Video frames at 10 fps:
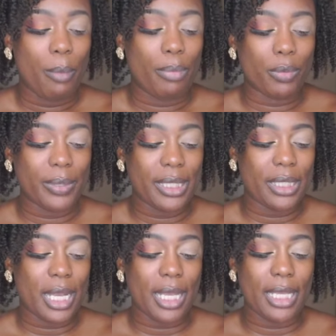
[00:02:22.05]

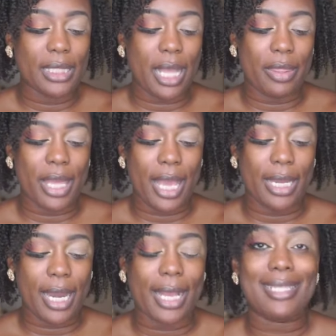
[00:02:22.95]
Barista is
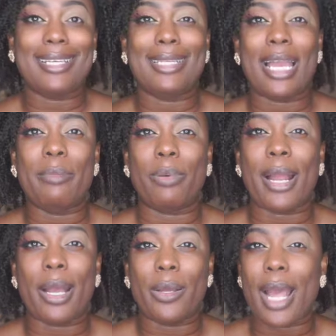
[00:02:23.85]
that nice light
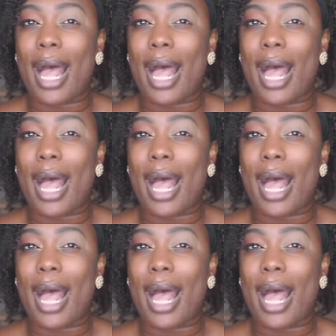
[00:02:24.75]
brown.